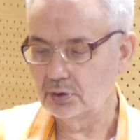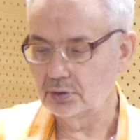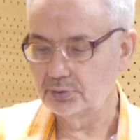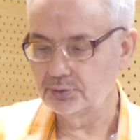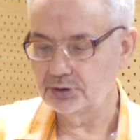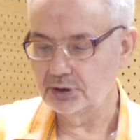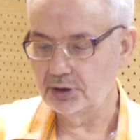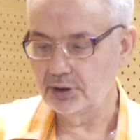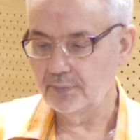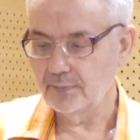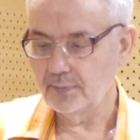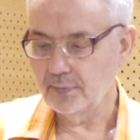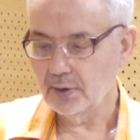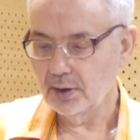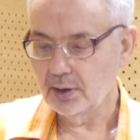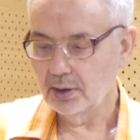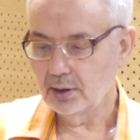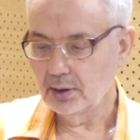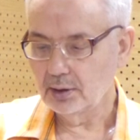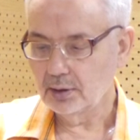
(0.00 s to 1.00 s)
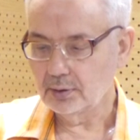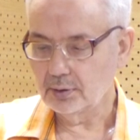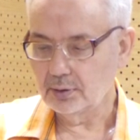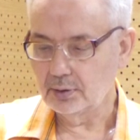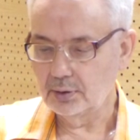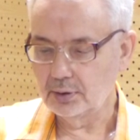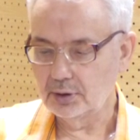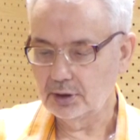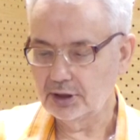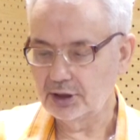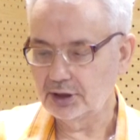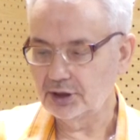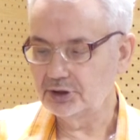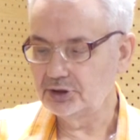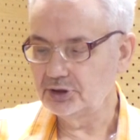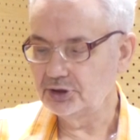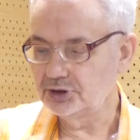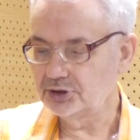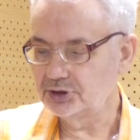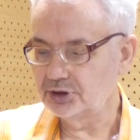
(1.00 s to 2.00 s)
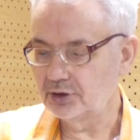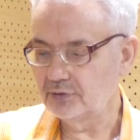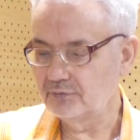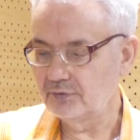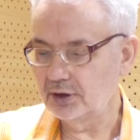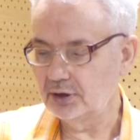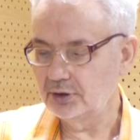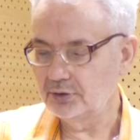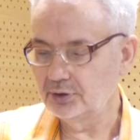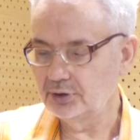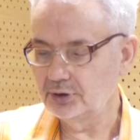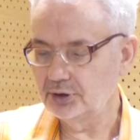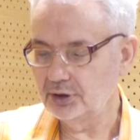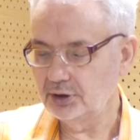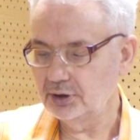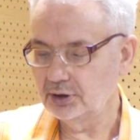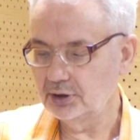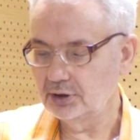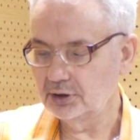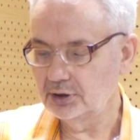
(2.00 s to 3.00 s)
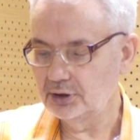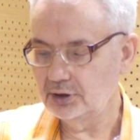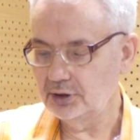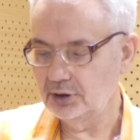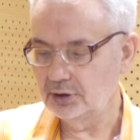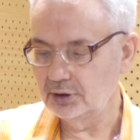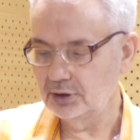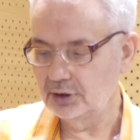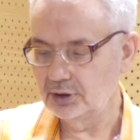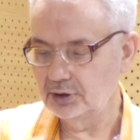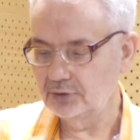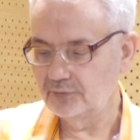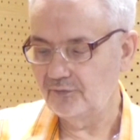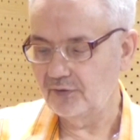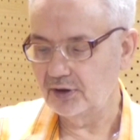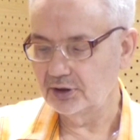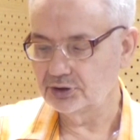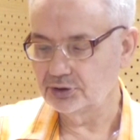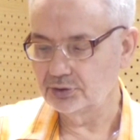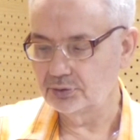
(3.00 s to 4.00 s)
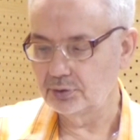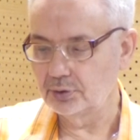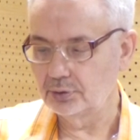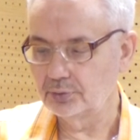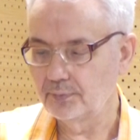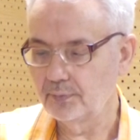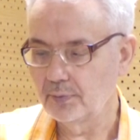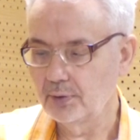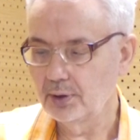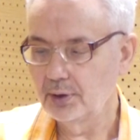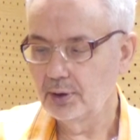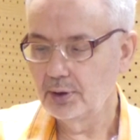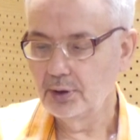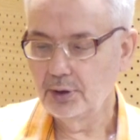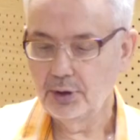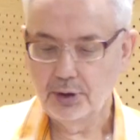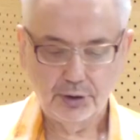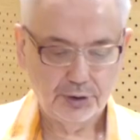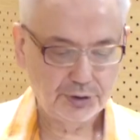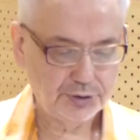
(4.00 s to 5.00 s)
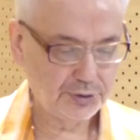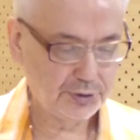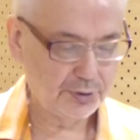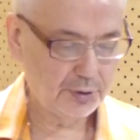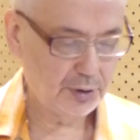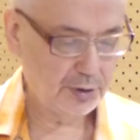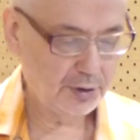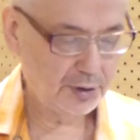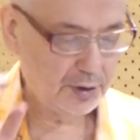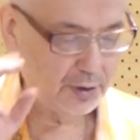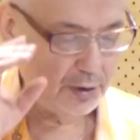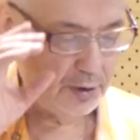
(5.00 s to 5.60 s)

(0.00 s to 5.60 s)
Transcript: of the characteristic value here, here, and further on. So